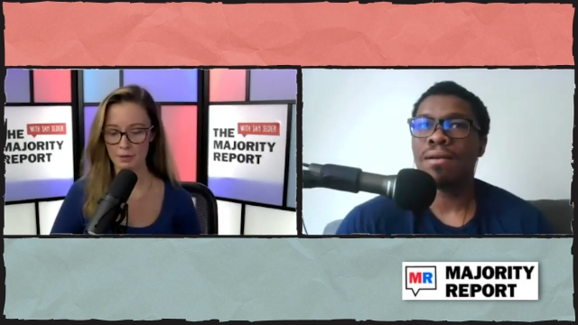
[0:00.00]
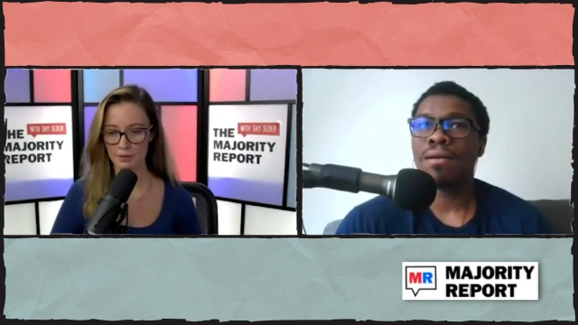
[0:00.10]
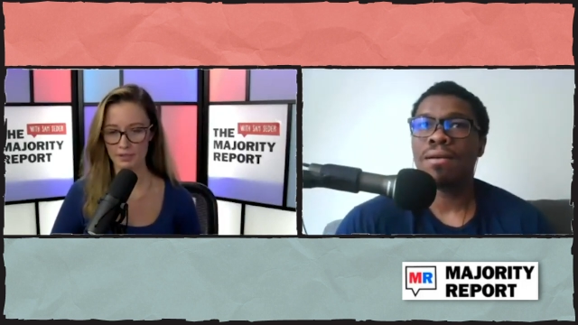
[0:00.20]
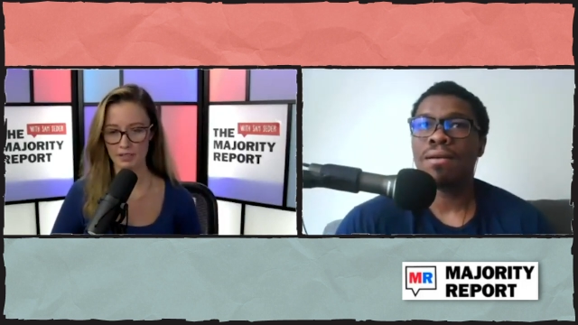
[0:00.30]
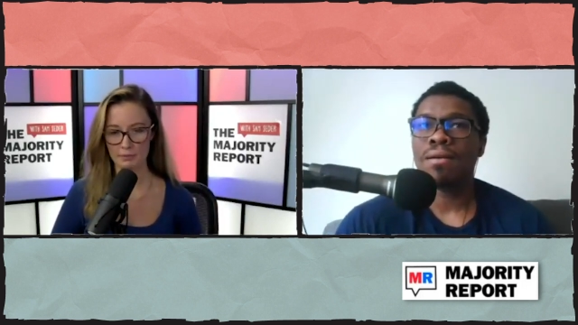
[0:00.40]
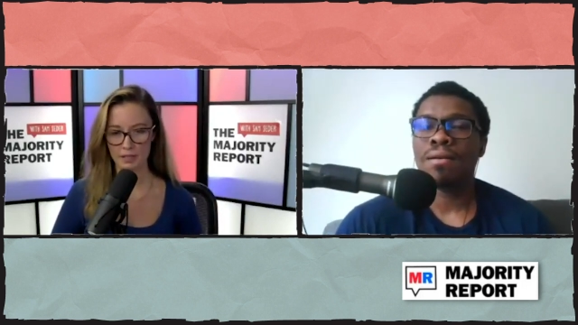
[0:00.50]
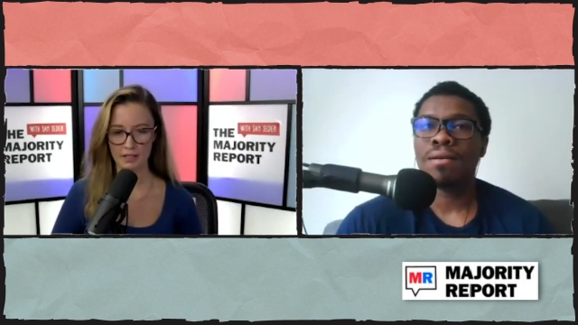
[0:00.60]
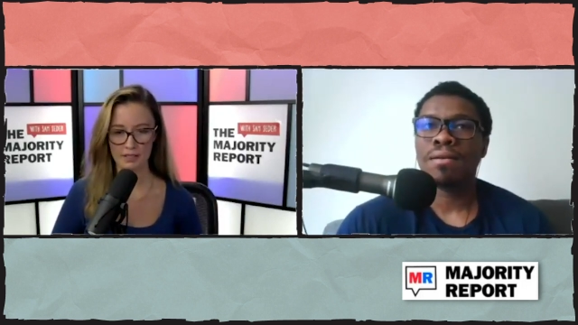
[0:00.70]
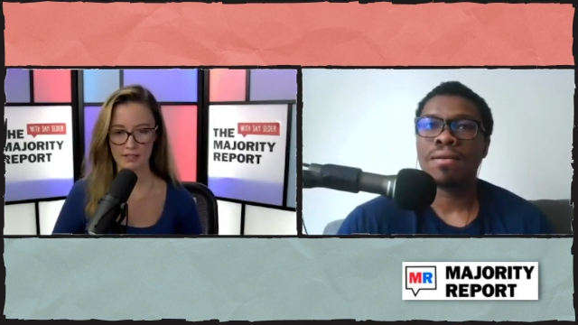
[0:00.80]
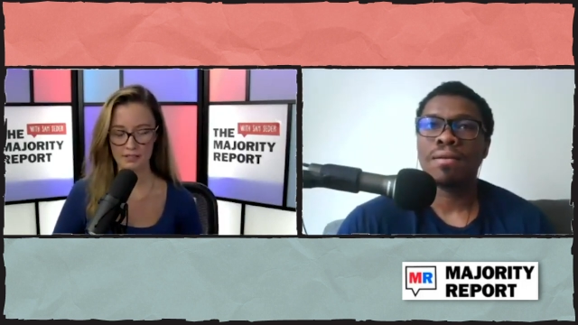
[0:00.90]
Speaker 1: purely
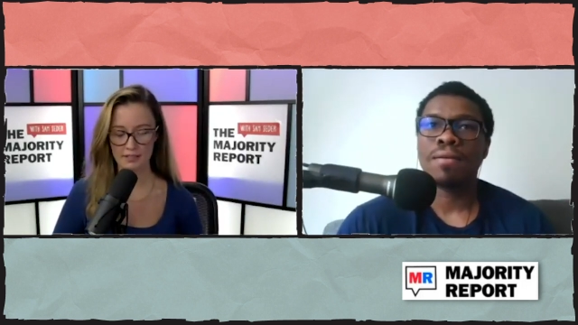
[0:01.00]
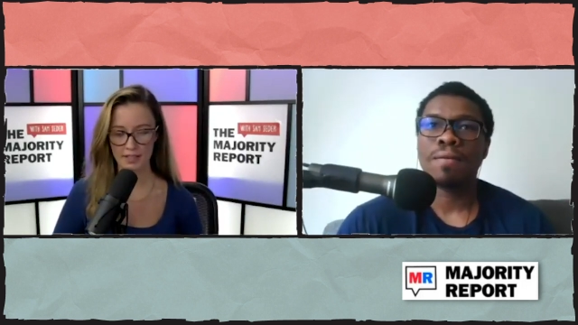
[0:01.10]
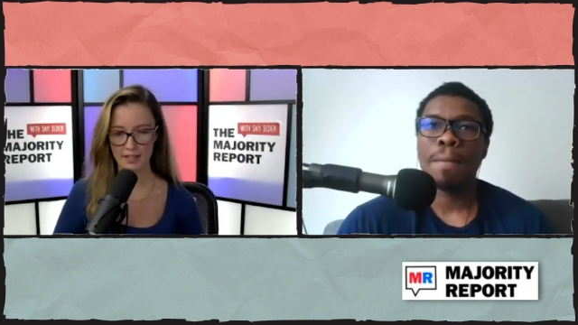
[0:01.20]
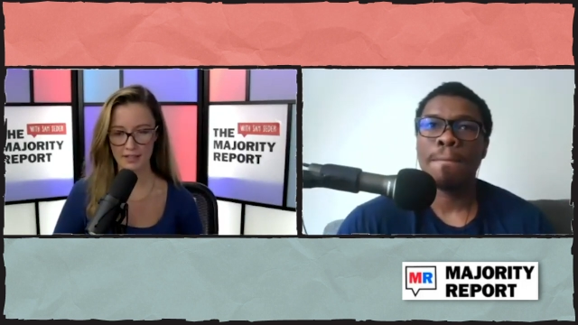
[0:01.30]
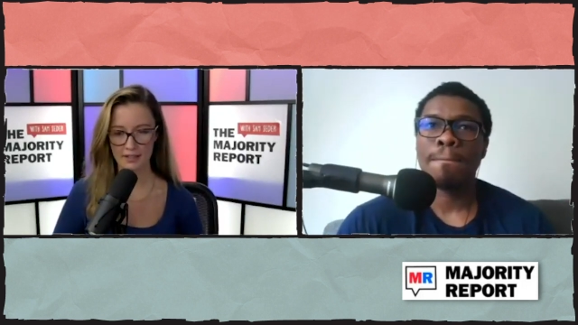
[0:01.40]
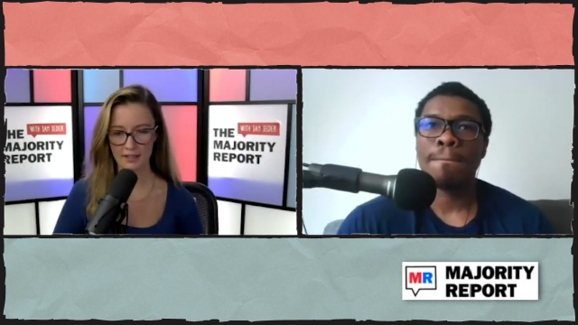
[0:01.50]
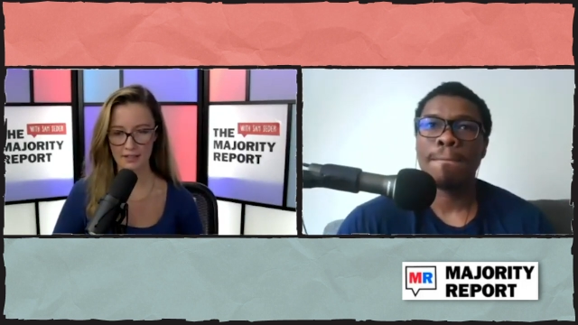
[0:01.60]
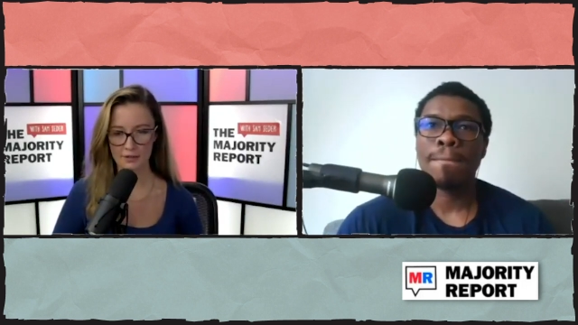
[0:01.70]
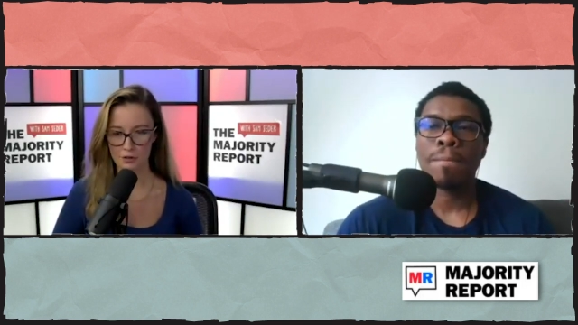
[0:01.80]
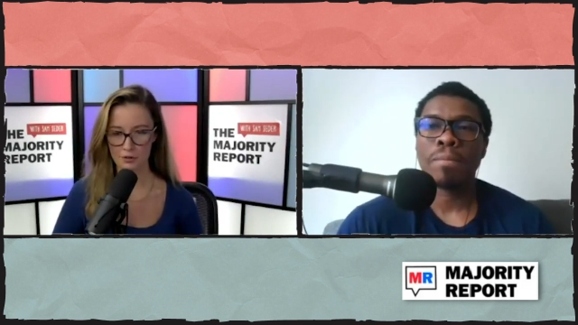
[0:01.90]
because like
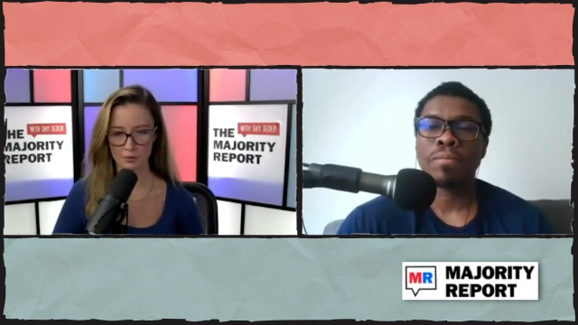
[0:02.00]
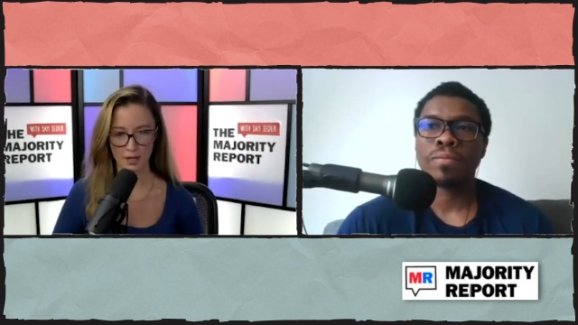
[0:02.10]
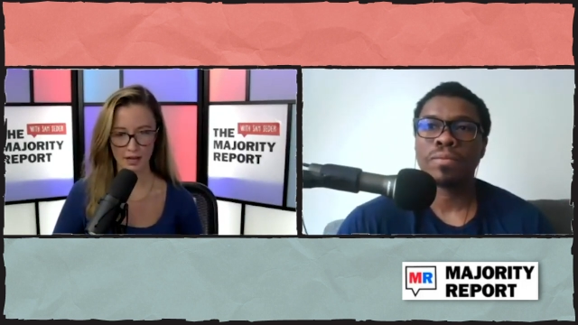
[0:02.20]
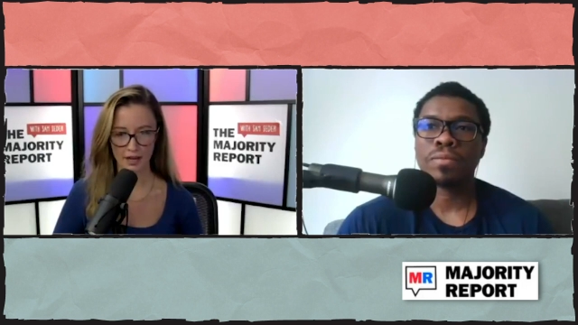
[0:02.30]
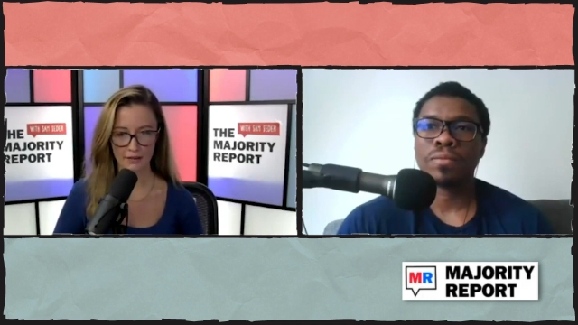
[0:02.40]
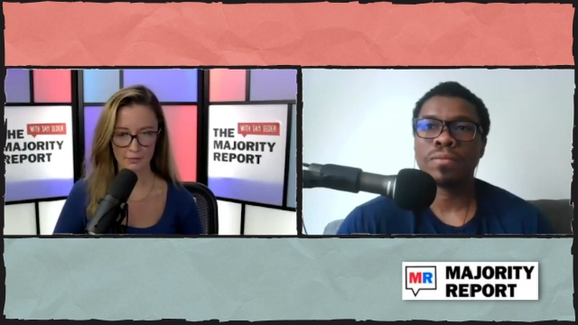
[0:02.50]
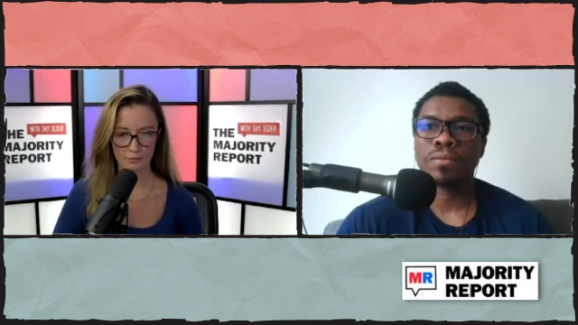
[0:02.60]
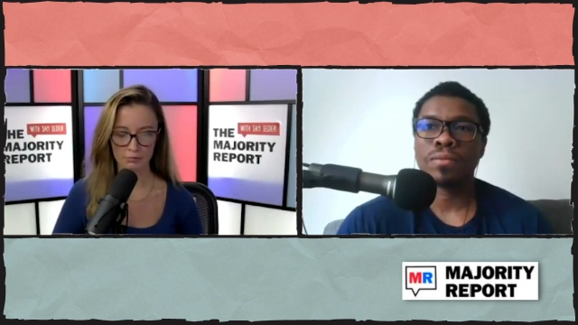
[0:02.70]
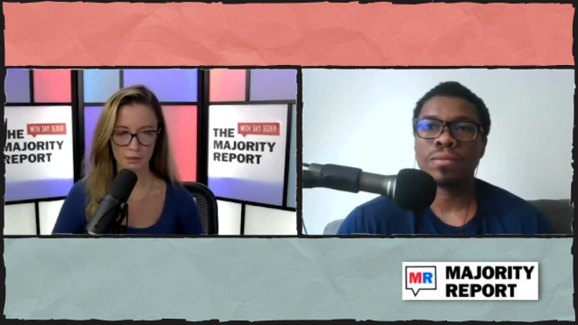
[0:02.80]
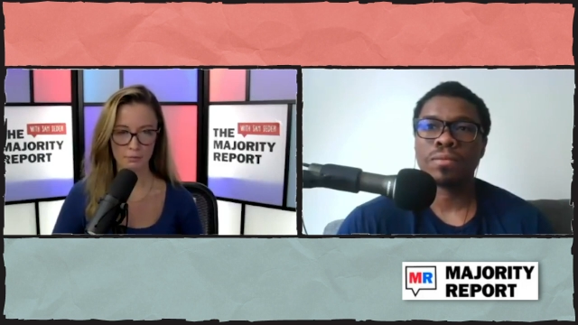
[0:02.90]
I just I had
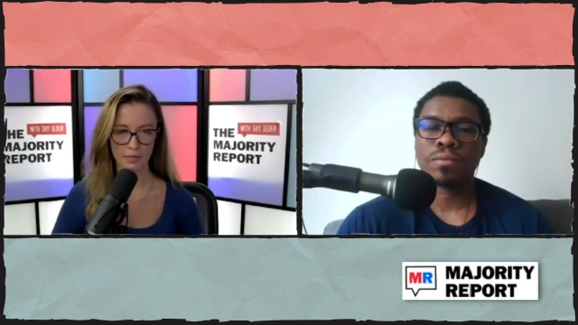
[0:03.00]
a,